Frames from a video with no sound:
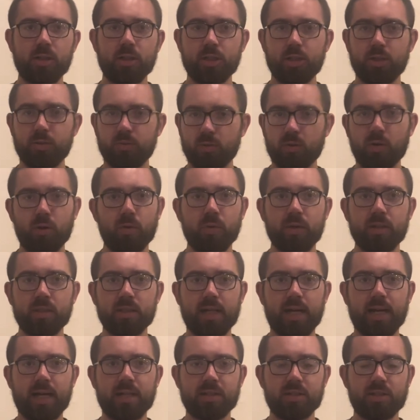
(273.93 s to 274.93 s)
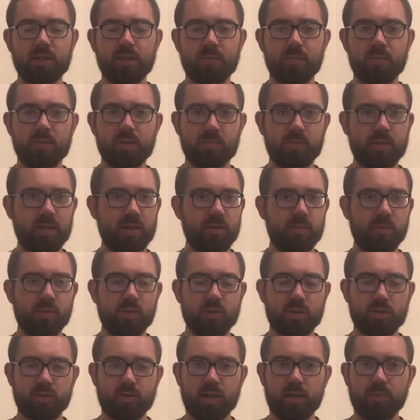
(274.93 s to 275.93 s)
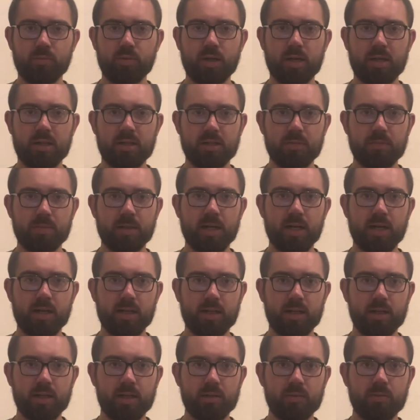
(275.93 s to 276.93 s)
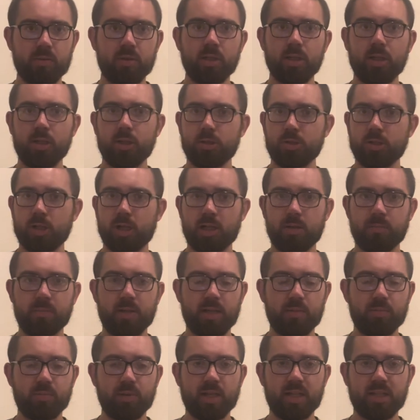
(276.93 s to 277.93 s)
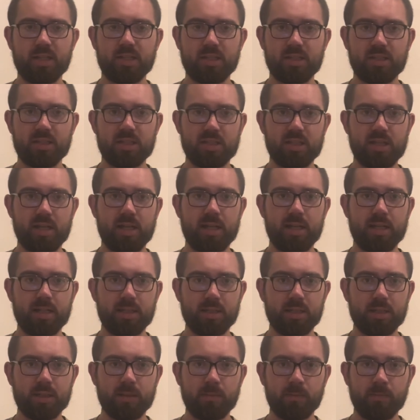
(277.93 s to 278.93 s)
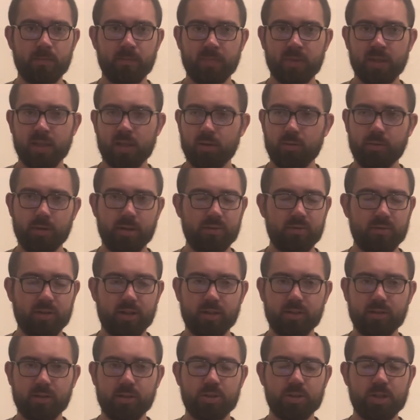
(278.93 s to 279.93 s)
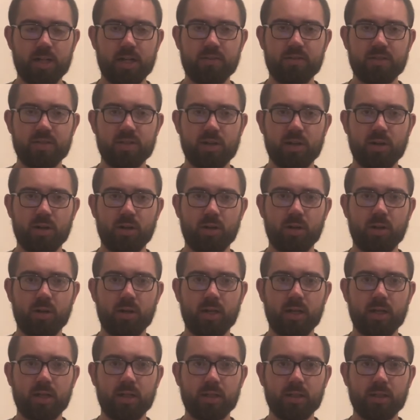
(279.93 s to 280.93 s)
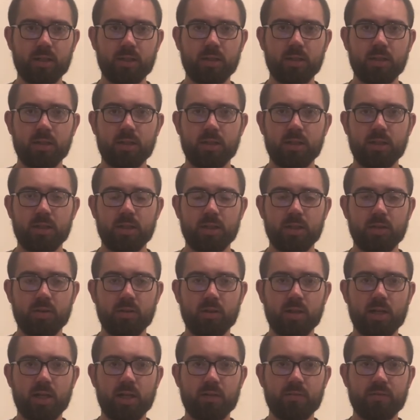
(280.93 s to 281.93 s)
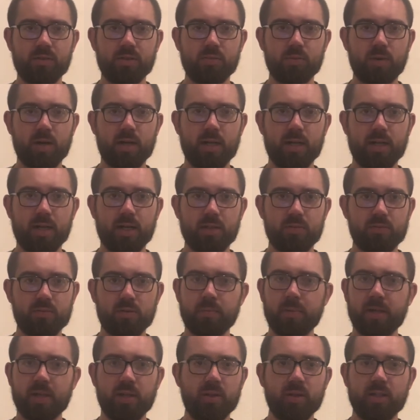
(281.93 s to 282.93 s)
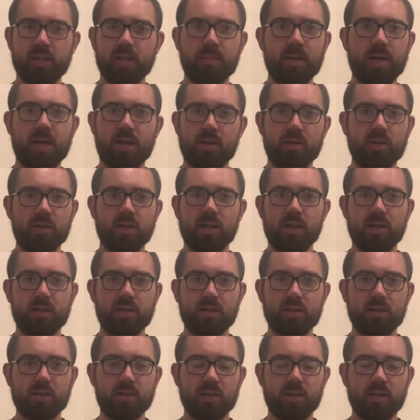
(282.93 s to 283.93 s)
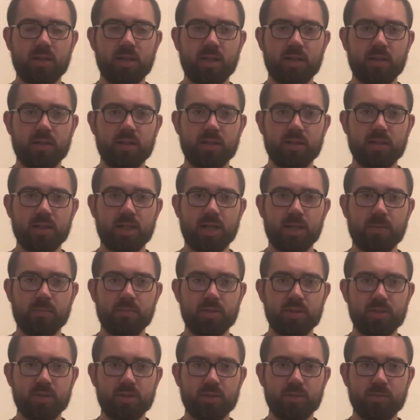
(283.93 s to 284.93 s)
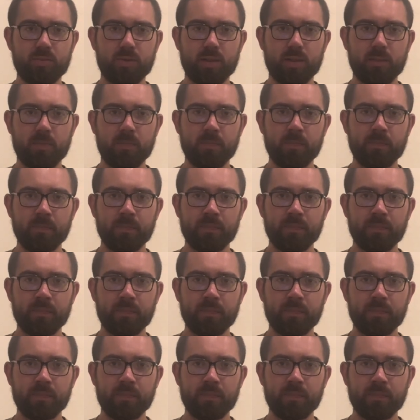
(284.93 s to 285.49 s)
You were always asking him to be able to scramble out of the pocket and try to make plays with his legs. And quite frankly, Travis Hunter and a lot of his wideouts were bailing him out a lot of the time too. When